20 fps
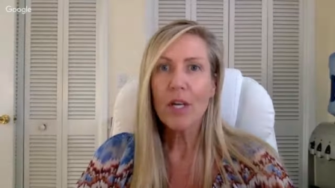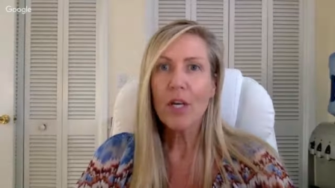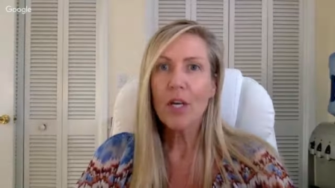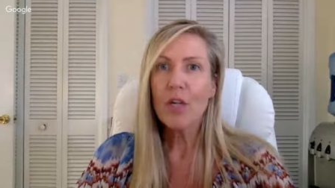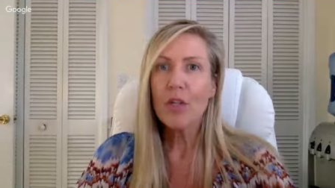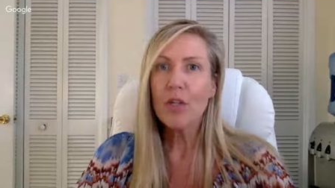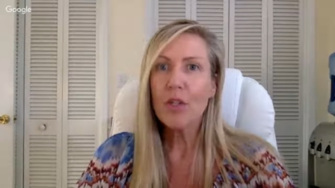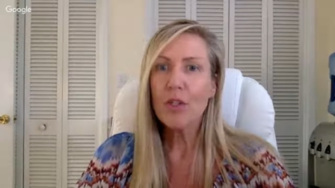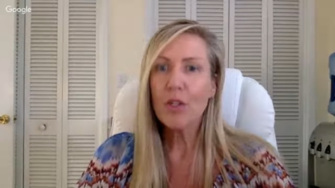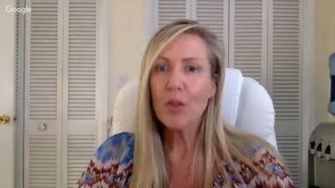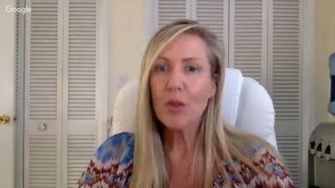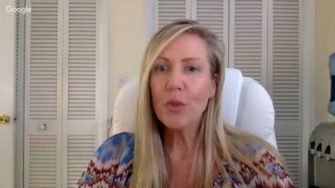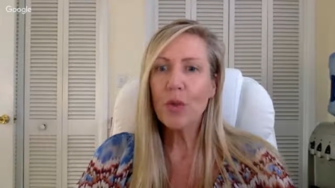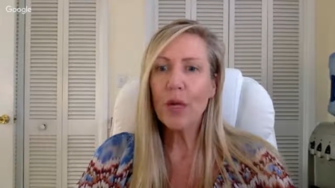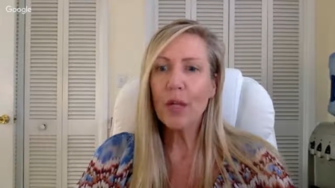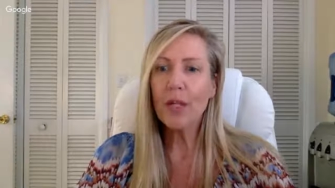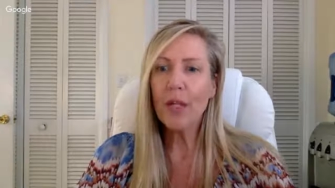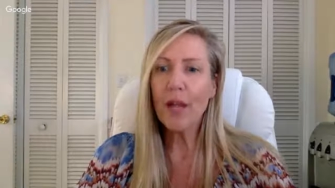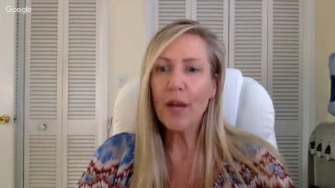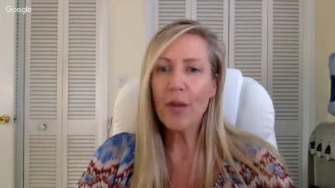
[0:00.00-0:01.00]
So a
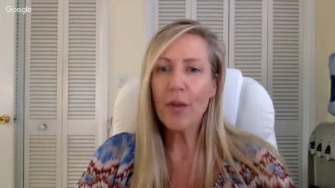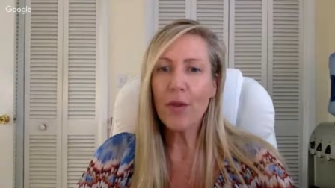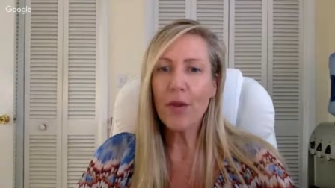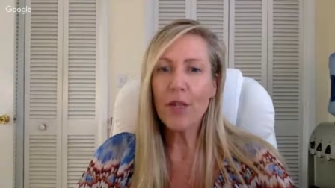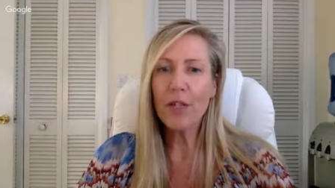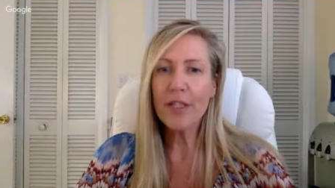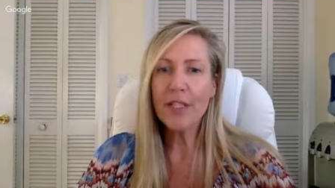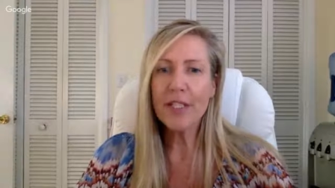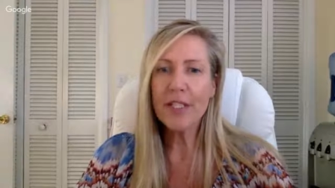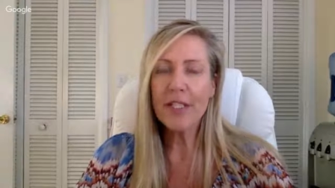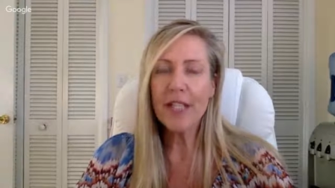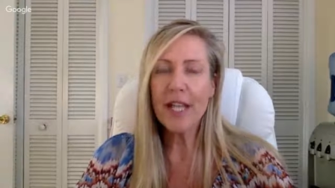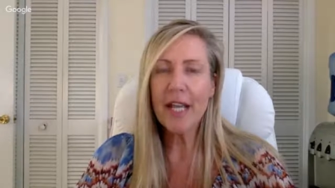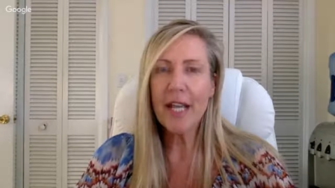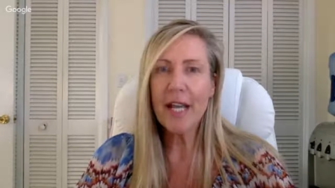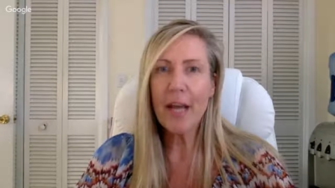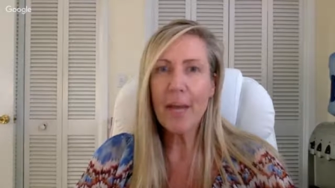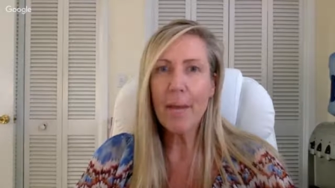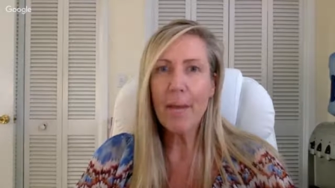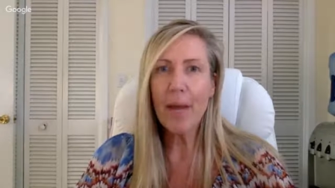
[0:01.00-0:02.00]
lot of thoughts today
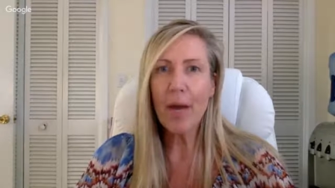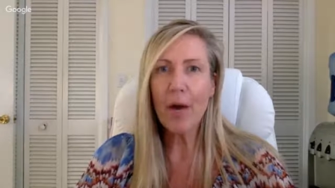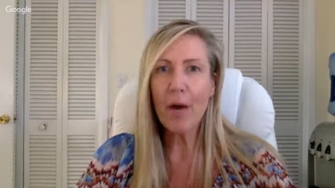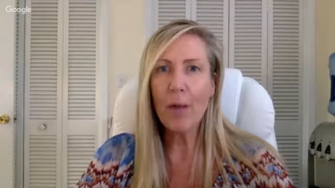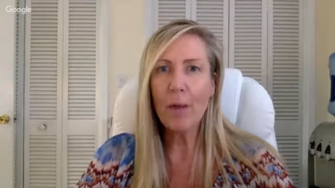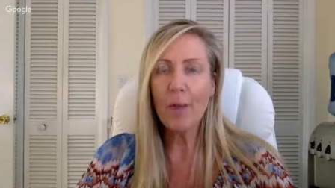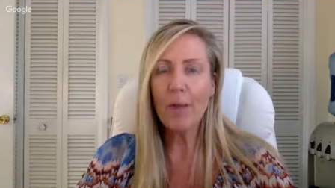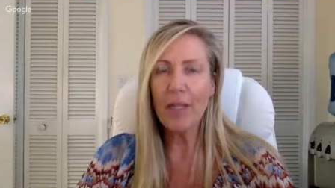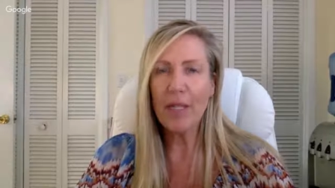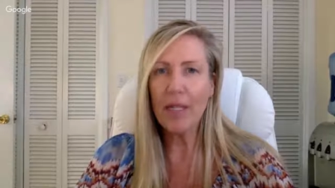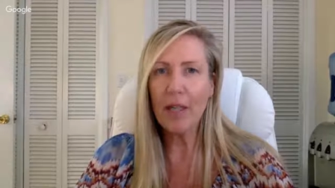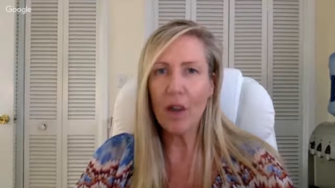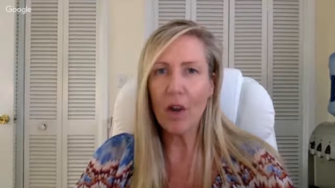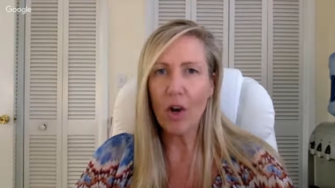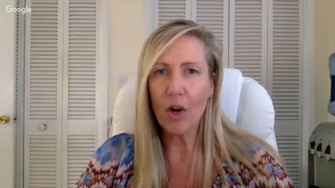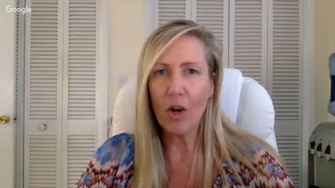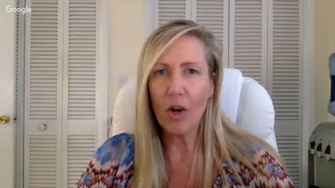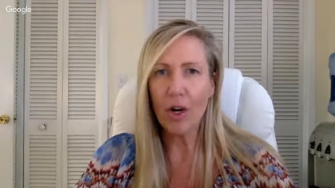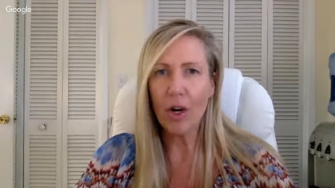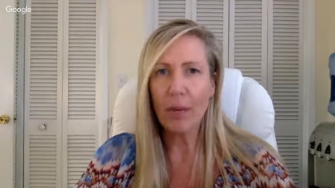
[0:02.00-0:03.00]
about
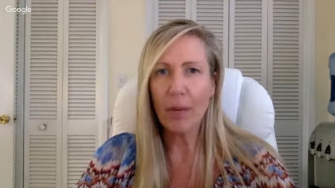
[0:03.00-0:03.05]
PR,